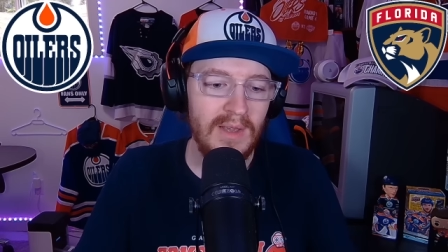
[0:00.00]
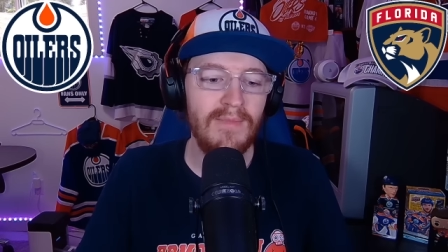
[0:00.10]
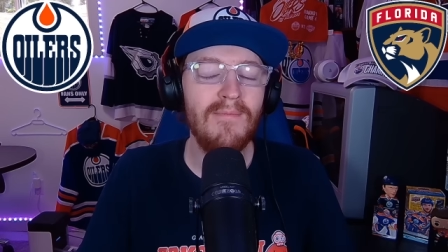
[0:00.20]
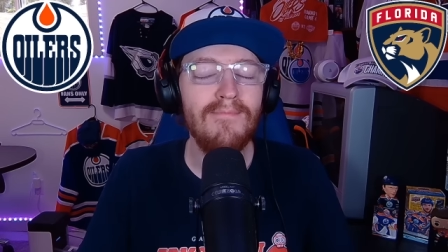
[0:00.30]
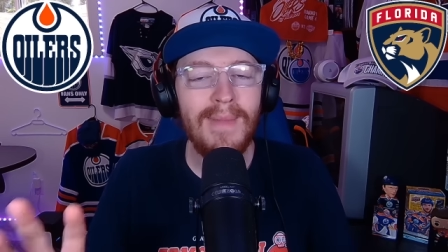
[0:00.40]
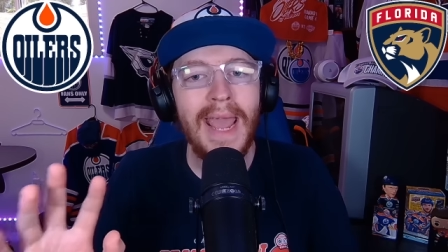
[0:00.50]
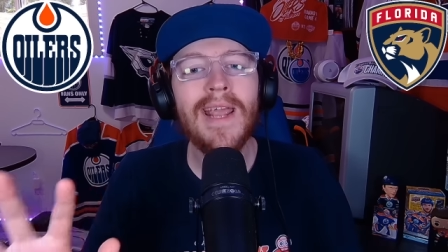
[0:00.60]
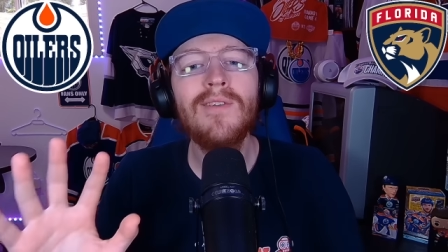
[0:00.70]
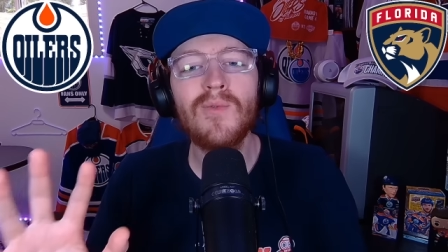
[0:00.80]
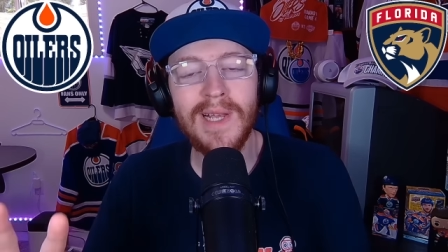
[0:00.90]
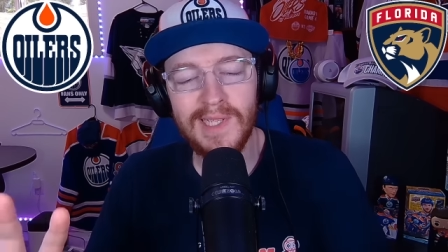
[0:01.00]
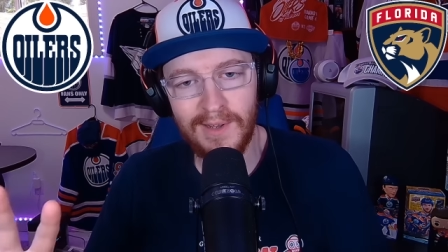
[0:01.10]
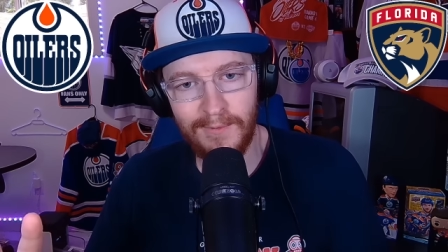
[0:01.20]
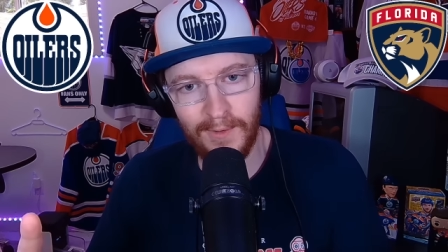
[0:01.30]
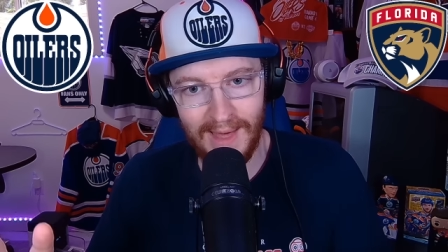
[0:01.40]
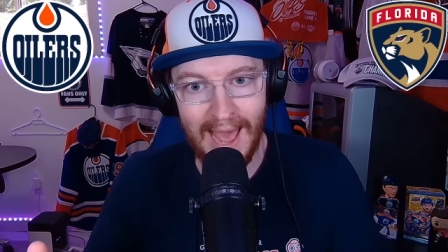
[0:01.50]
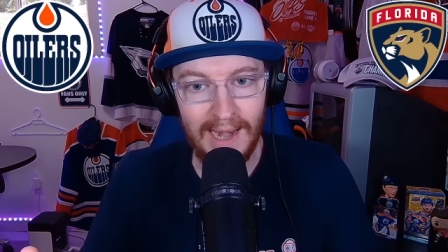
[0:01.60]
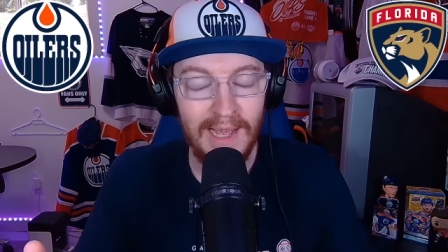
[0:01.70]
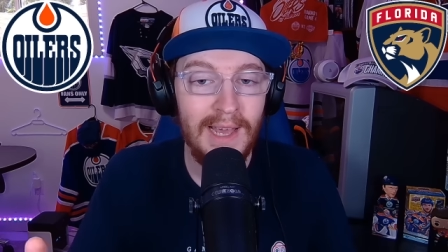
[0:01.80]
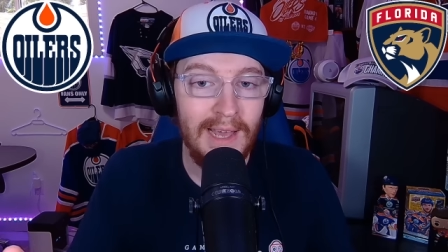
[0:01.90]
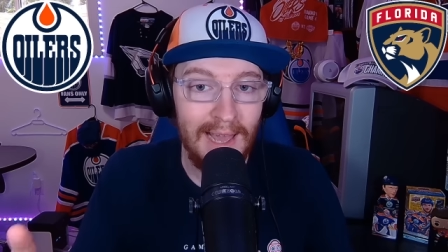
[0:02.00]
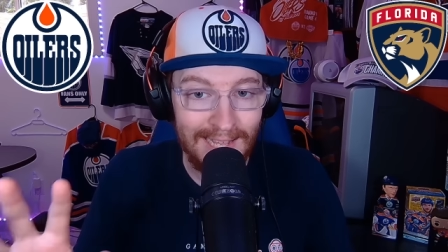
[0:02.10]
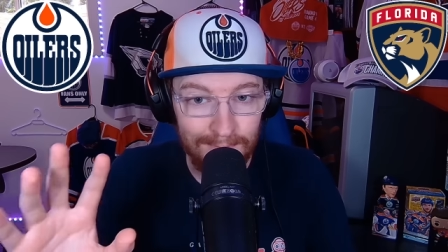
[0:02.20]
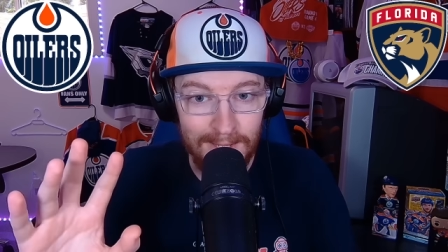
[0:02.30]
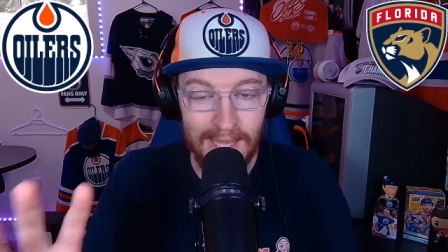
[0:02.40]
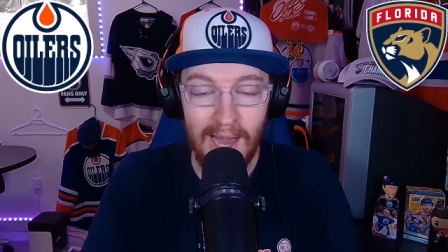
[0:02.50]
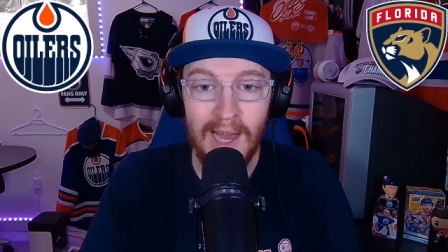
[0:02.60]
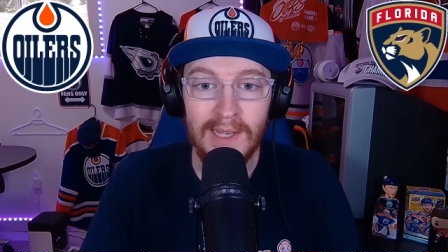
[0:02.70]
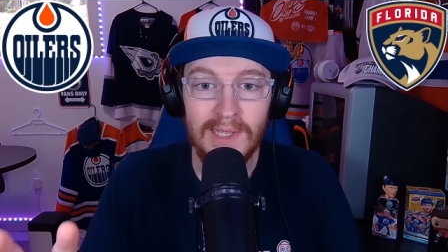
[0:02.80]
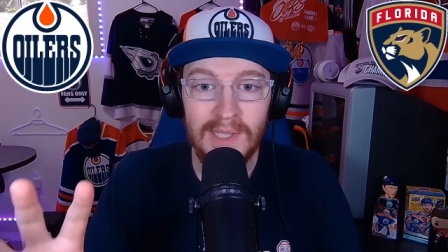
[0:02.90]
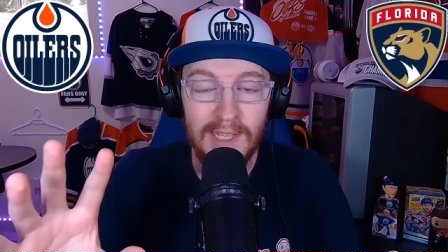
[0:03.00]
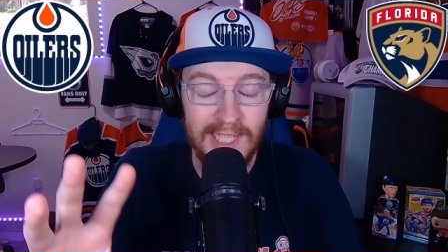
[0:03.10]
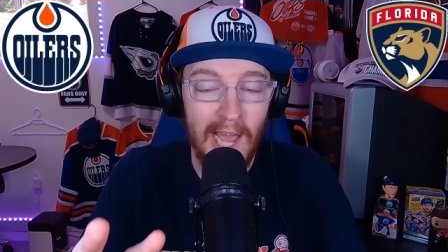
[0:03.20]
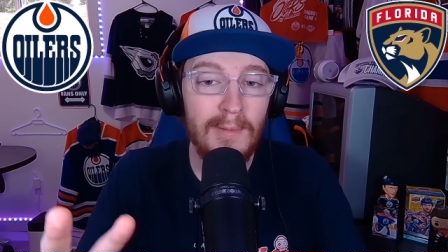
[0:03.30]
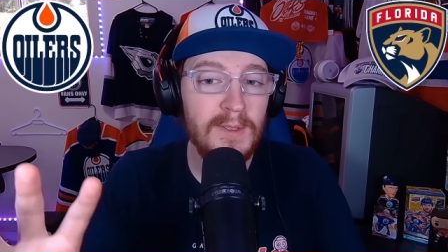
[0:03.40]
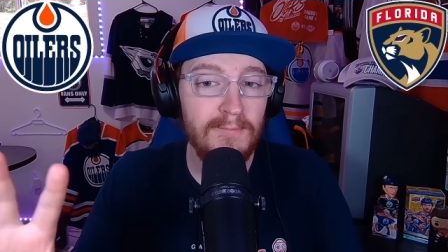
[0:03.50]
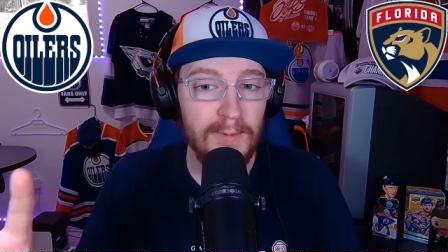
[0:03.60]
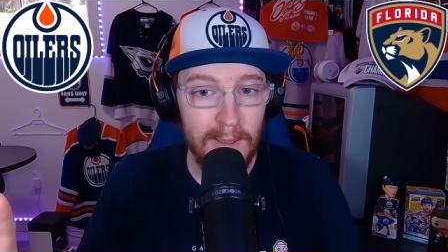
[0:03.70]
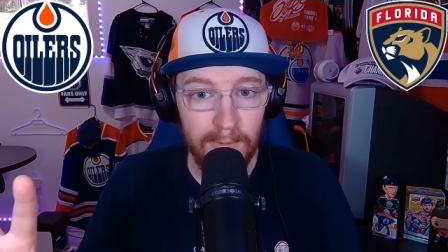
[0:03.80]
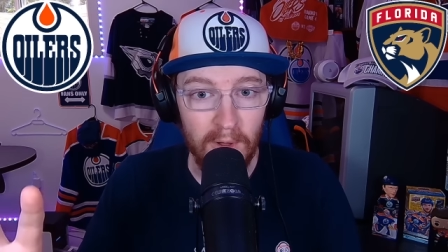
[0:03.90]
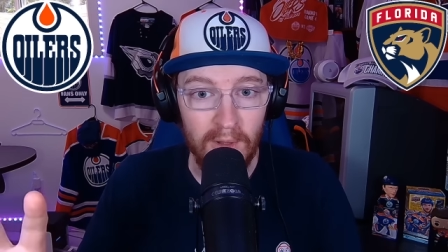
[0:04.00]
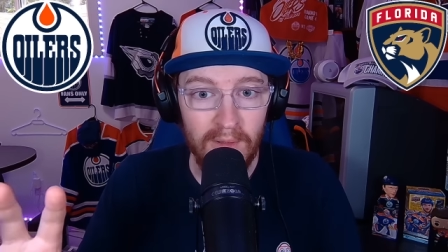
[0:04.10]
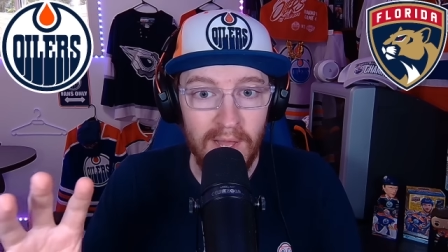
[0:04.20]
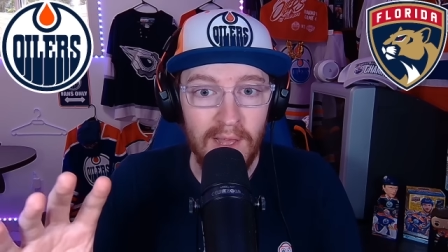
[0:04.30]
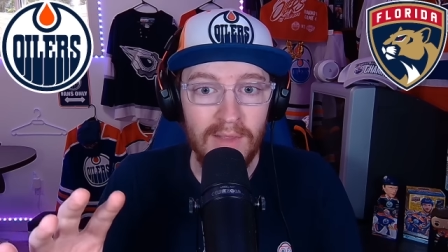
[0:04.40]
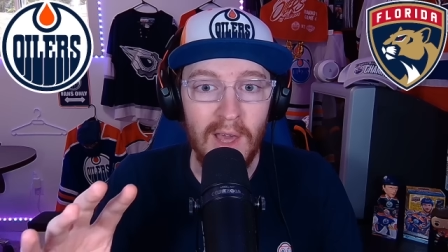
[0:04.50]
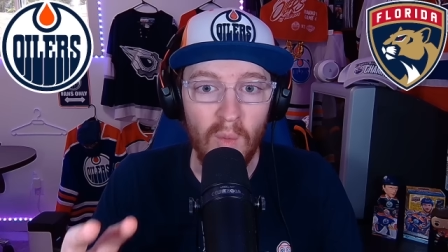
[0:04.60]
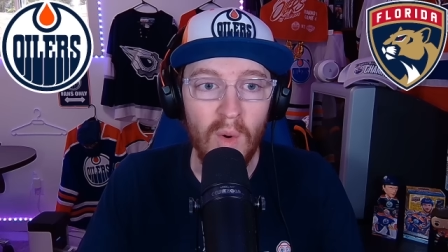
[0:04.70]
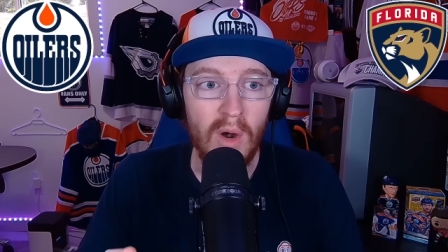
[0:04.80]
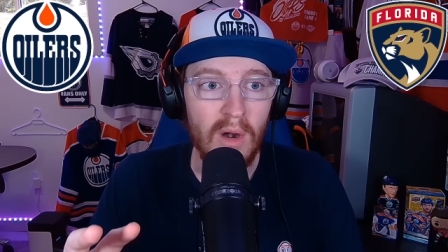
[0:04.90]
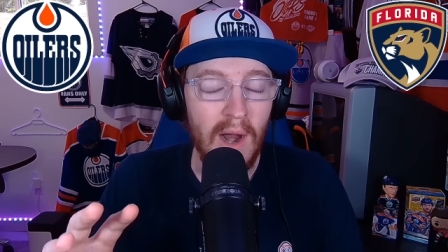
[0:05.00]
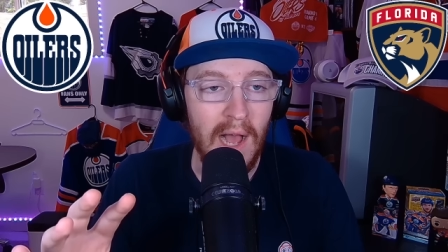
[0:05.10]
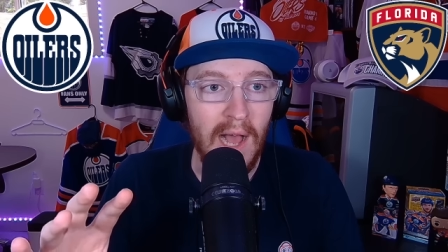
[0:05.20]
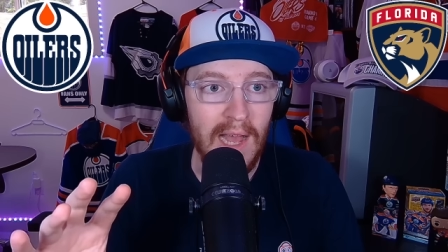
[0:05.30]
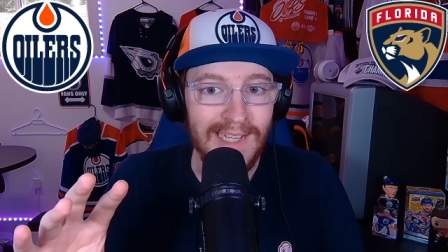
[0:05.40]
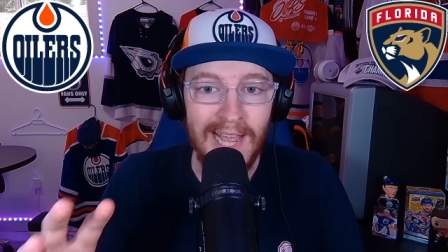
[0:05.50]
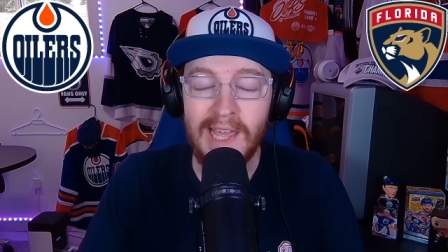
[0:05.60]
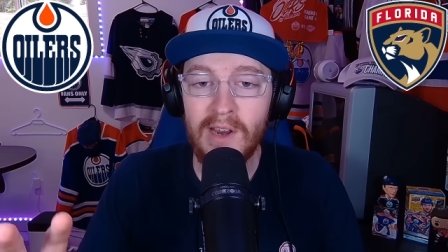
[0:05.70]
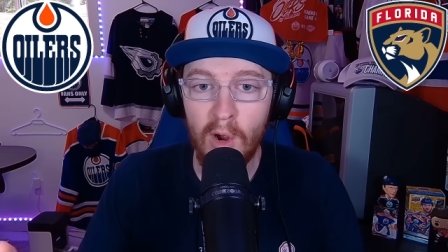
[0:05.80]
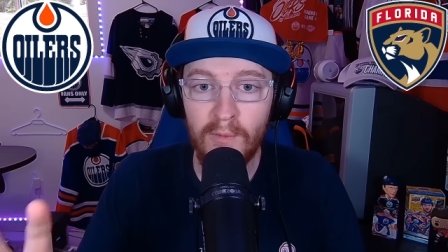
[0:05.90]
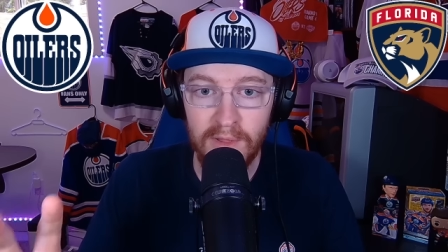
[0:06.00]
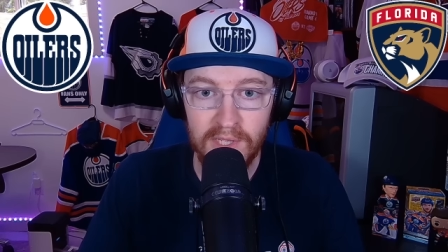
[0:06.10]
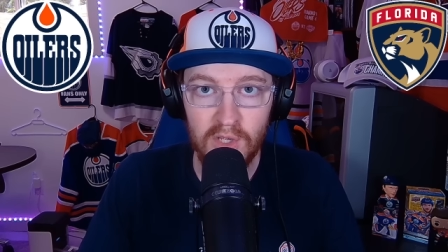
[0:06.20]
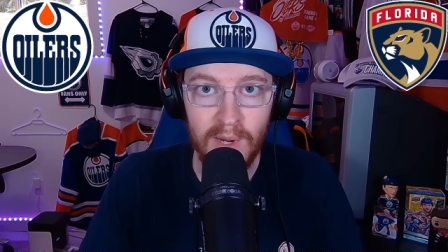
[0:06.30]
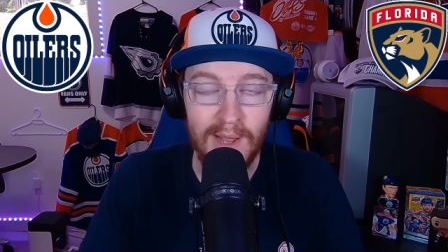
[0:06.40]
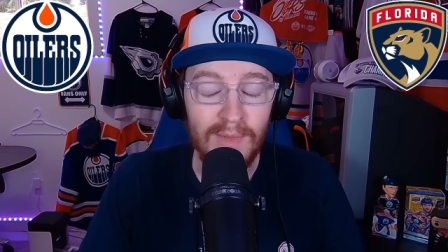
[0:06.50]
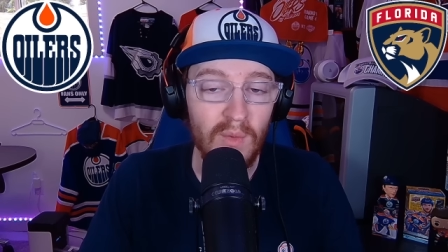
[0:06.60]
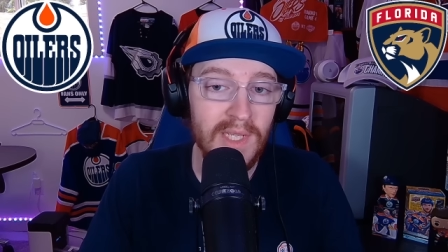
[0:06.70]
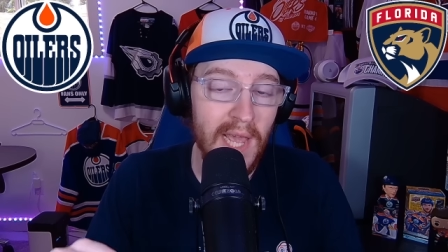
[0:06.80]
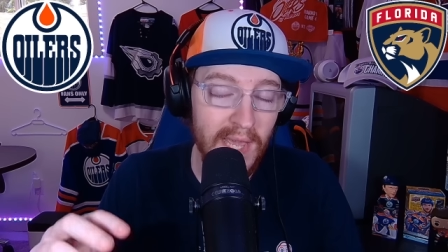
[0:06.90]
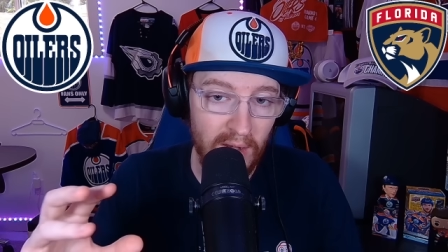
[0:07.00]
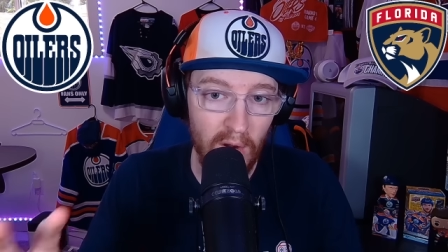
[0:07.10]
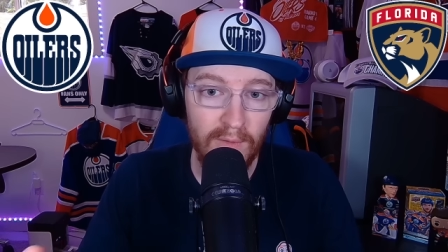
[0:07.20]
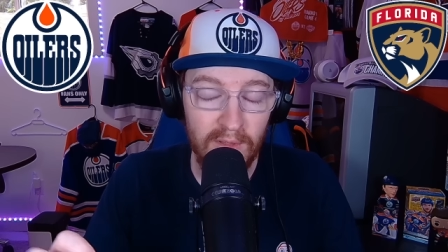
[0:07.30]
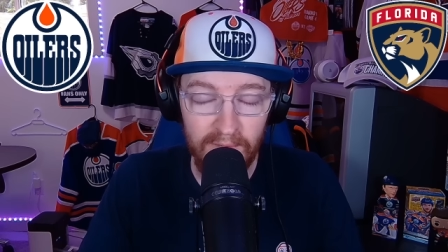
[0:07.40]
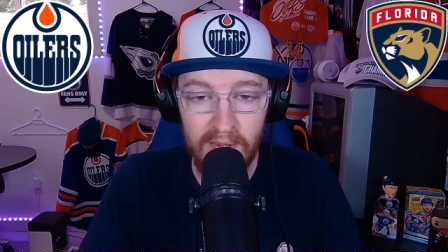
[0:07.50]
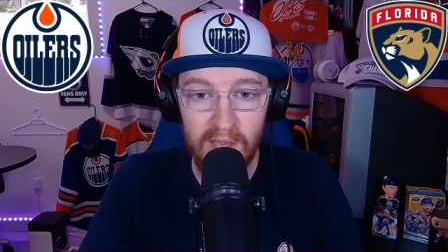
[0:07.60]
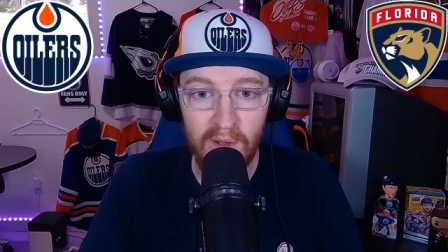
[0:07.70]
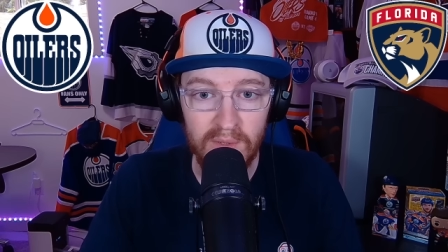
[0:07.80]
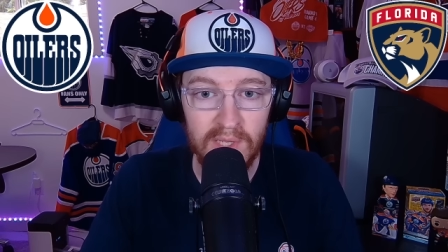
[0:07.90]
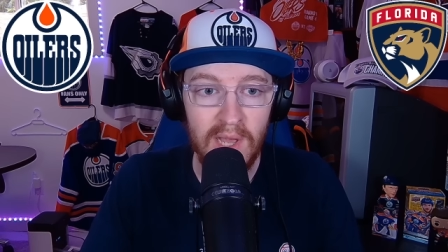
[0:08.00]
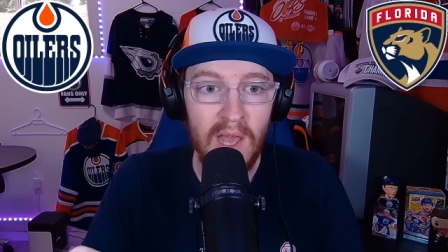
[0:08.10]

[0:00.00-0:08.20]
The main reason for that is because the types of people that were taking over the stream, that were taking over the videos,